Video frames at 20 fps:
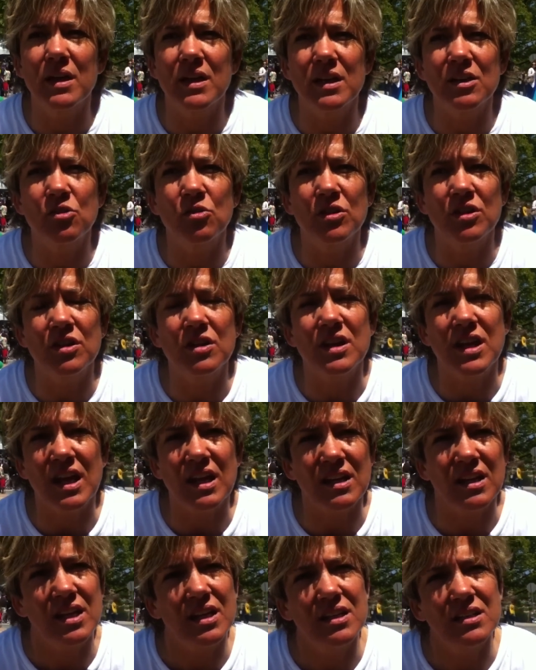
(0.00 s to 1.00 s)
in order to
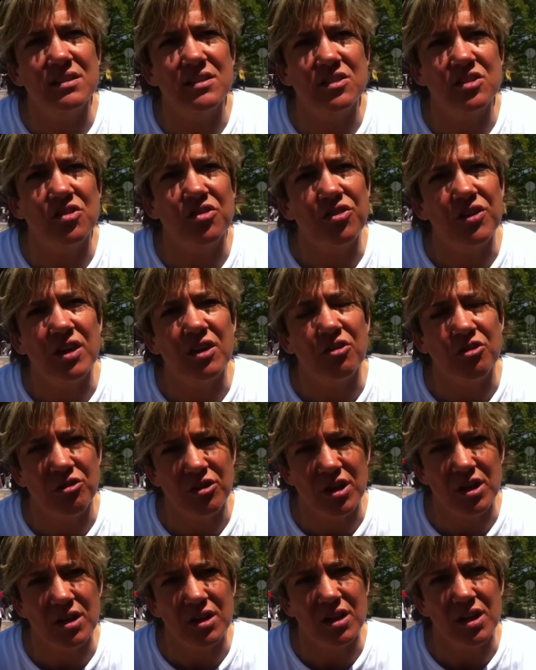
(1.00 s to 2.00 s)
get kids to think
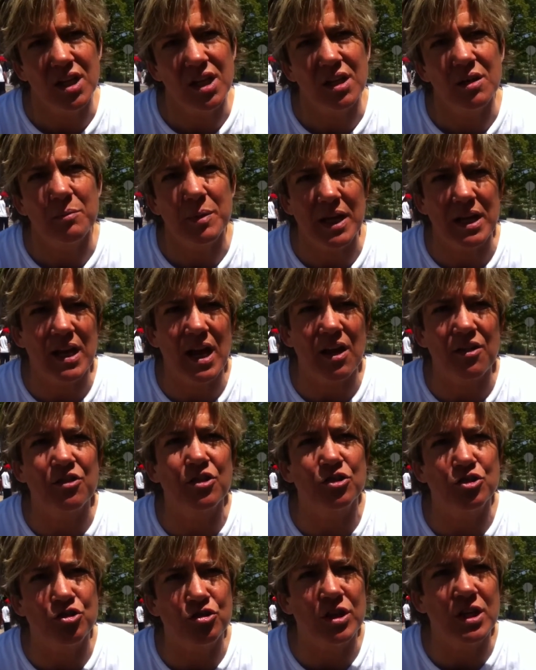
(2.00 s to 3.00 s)
critically about how
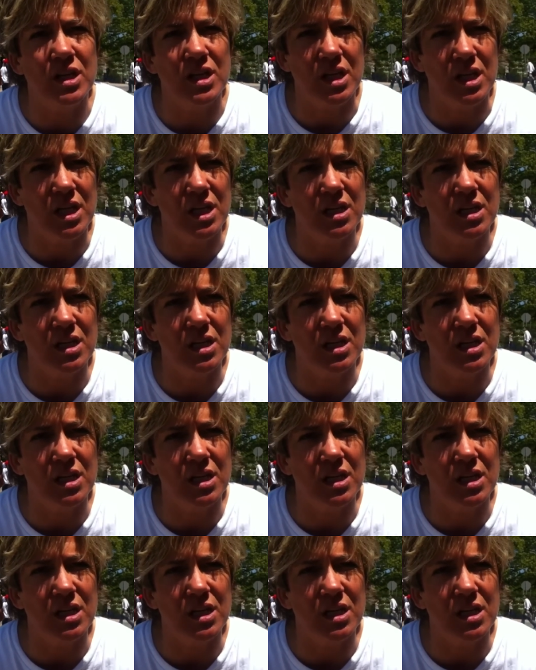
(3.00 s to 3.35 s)
they're treated.